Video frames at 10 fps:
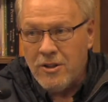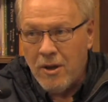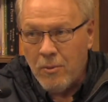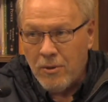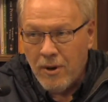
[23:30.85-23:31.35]
They
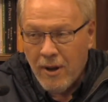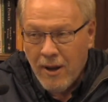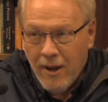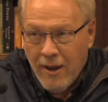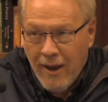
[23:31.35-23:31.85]
were
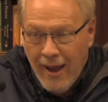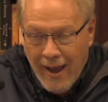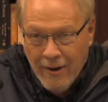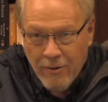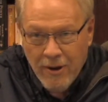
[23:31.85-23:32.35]

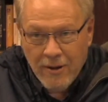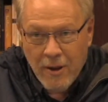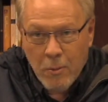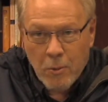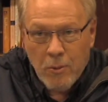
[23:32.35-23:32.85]
angry. They
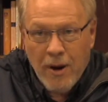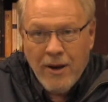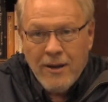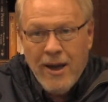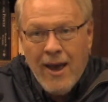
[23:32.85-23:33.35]
were
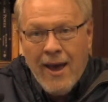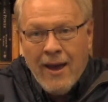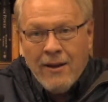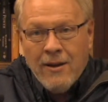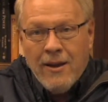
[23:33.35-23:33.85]
ready to
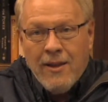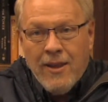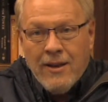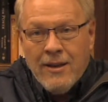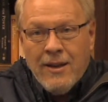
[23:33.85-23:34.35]
act, and
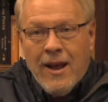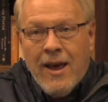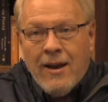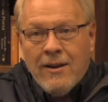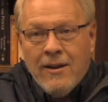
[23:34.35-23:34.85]
they did
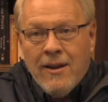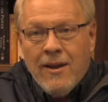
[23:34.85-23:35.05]
act.